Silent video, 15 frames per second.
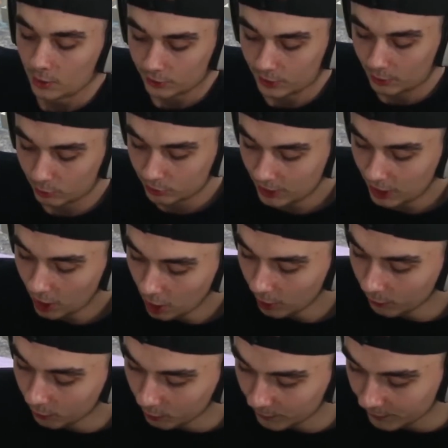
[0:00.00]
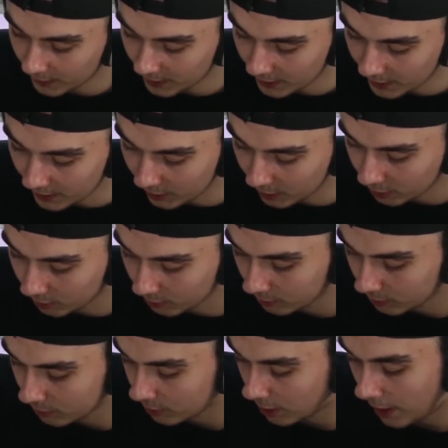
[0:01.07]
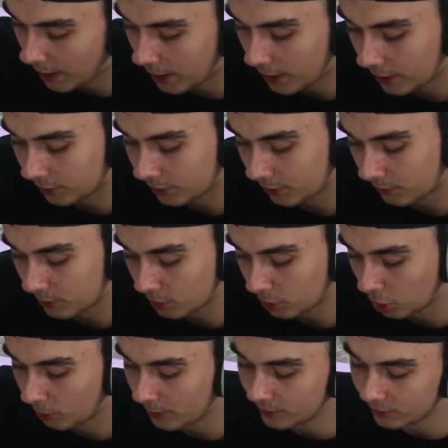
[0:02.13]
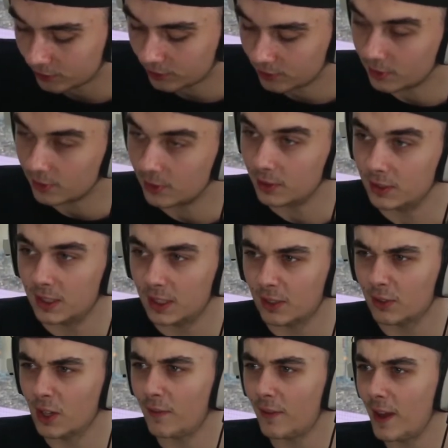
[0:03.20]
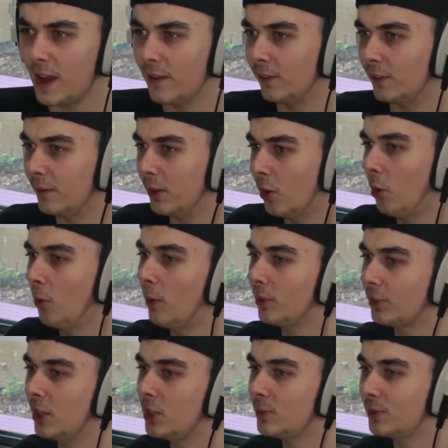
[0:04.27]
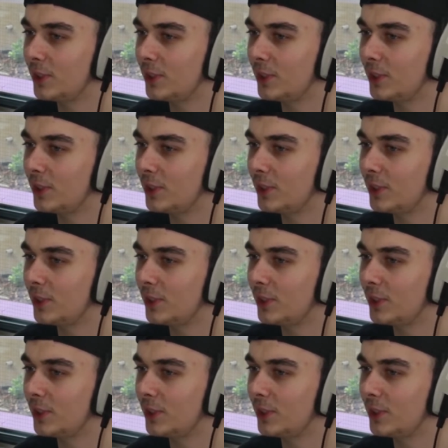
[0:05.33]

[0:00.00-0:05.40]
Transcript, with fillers: So we'll start off with uh, uh someone who comments near enough every video, oh, almost hundred